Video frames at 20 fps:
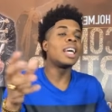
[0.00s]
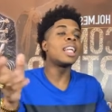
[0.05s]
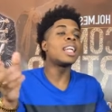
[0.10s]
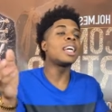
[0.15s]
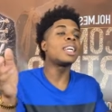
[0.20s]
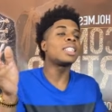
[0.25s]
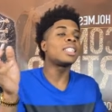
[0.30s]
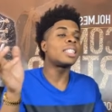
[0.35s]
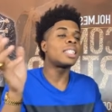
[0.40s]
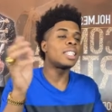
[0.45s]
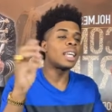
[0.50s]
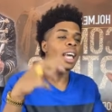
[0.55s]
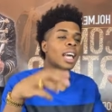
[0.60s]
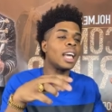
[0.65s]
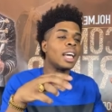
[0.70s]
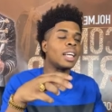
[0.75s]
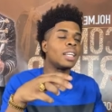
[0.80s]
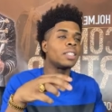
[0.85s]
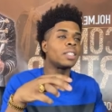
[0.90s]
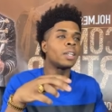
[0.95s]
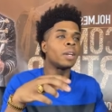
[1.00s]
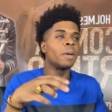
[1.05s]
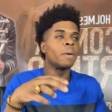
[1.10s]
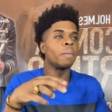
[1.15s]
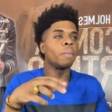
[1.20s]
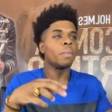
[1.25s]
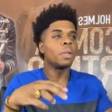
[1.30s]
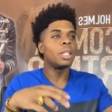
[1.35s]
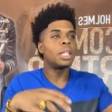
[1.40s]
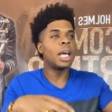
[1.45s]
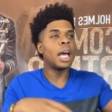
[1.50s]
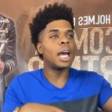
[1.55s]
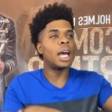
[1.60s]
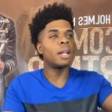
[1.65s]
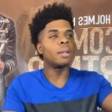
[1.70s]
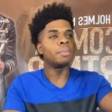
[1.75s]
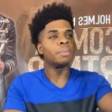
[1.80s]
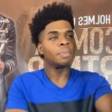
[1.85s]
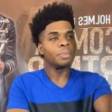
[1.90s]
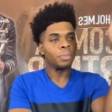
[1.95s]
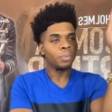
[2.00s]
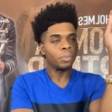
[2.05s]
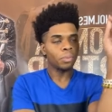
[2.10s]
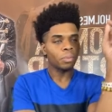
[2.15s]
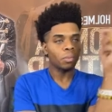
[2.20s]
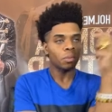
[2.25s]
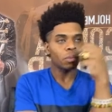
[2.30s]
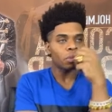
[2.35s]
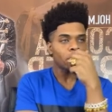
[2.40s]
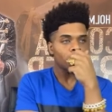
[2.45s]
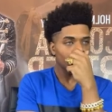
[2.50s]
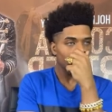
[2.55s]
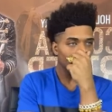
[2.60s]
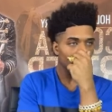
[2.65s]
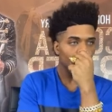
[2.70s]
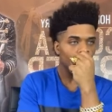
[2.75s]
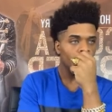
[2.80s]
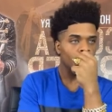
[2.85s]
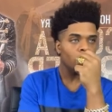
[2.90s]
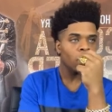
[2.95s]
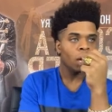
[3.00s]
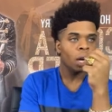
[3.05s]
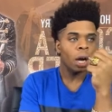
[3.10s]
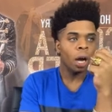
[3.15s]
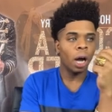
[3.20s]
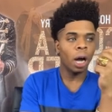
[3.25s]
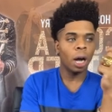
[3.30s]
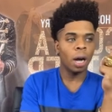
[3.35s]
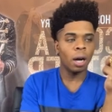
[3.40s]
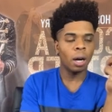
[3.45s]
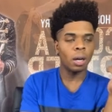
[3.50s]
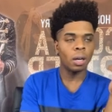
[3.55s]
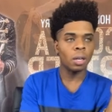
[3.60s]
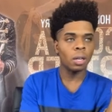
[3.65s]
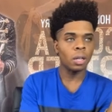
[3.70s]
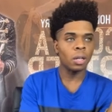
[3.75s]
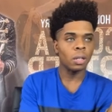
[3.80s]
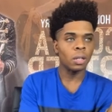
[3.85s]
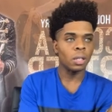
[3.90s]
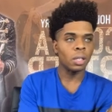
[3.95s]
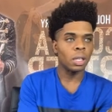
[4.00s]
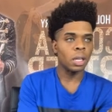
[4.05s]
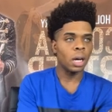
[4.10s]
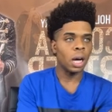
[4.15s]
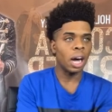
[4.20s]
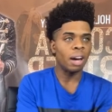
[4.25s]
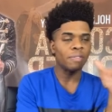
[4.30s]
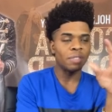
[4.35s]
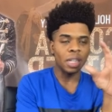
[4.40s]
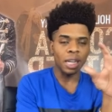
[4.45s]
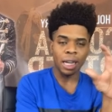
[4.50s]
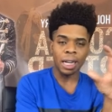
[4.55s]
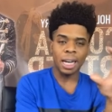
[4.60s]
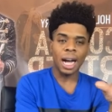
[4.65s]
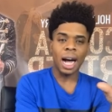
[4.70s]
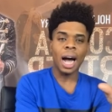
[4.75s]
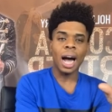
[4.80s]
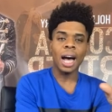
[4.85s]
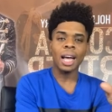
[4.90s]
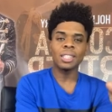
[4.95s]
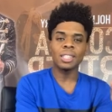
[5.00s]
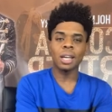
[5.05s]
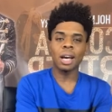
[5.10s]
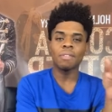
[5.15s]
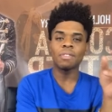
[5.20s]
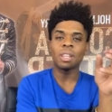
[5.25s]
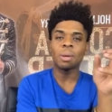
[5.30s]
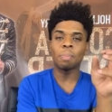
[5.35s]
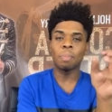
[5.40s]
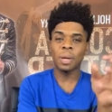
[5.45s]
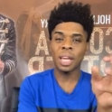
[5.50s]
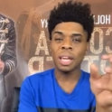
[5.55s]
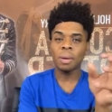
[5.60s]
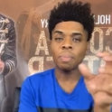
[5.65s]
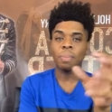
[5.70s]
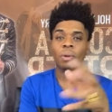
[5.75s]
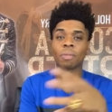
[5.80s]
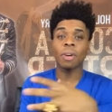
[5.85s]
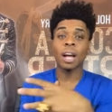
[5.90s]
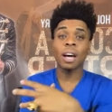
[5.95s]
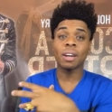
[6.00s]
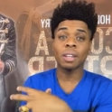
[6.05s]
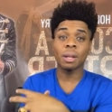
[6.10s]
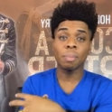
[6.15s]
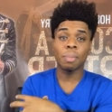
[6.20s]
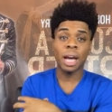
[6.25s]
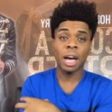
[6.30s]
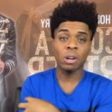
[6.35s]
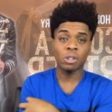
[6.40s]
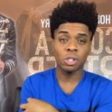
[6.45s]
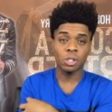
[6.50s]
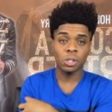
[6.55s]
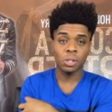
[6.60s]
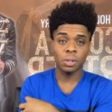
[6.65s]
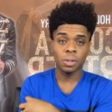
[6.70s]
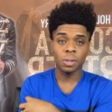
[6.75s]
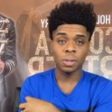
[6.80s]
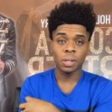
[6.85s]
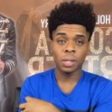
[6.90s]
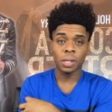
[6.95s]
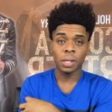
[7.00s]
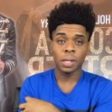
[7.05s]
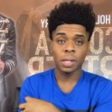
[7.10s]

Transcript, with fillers: then it says that uh, of the gods of the people round about you.